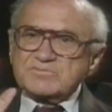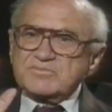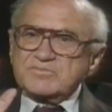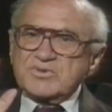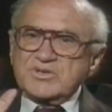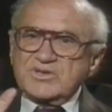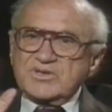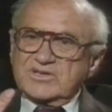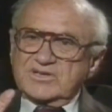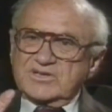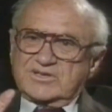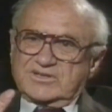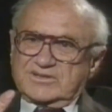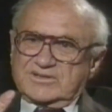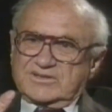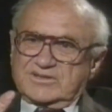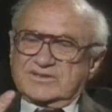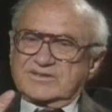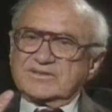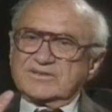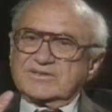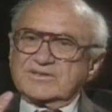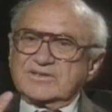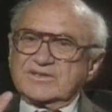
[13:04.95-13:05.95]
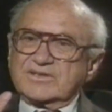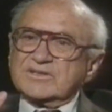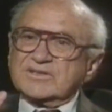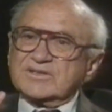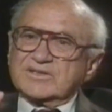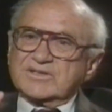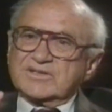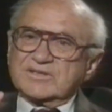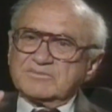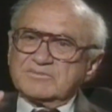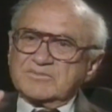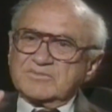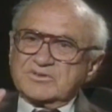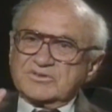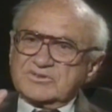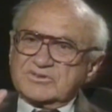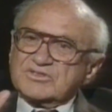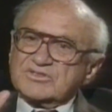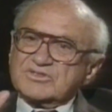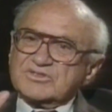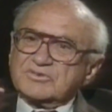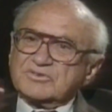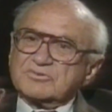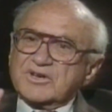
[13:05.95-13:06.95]
beyond
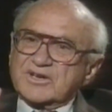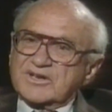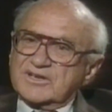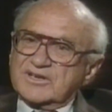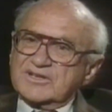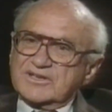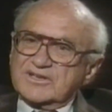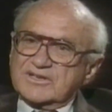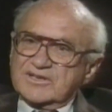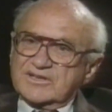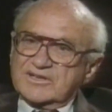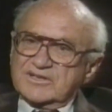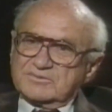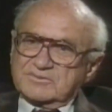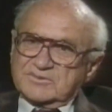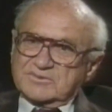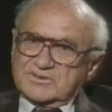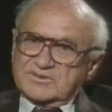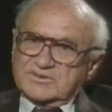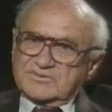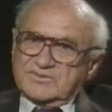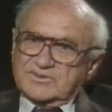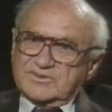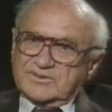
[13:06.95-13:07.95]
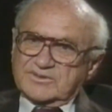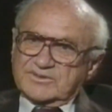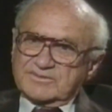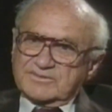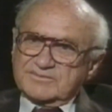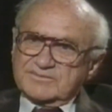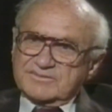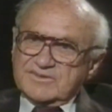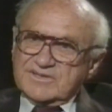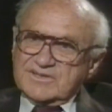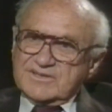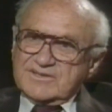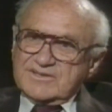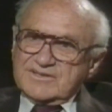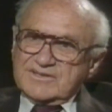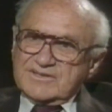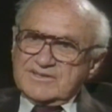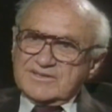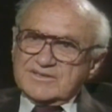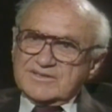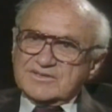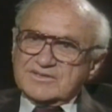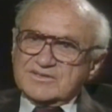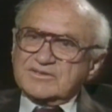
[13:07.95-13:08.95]
the direct economic sphere.
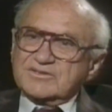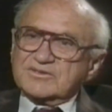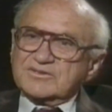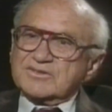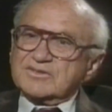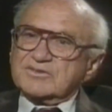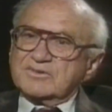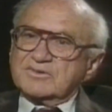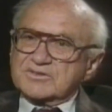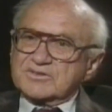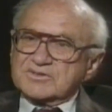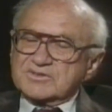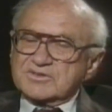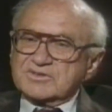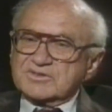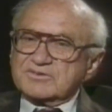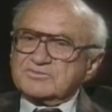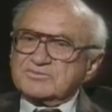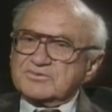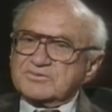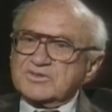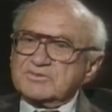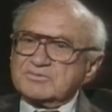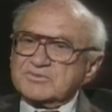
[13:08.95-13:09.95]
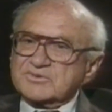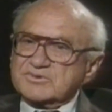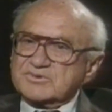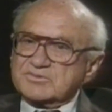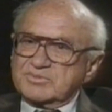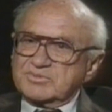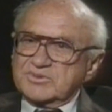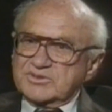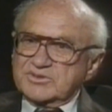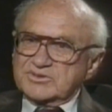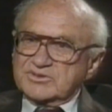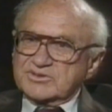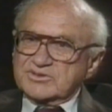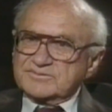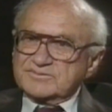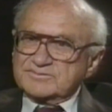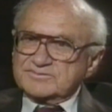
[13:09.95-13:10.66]
Consider the question of freedom of speech.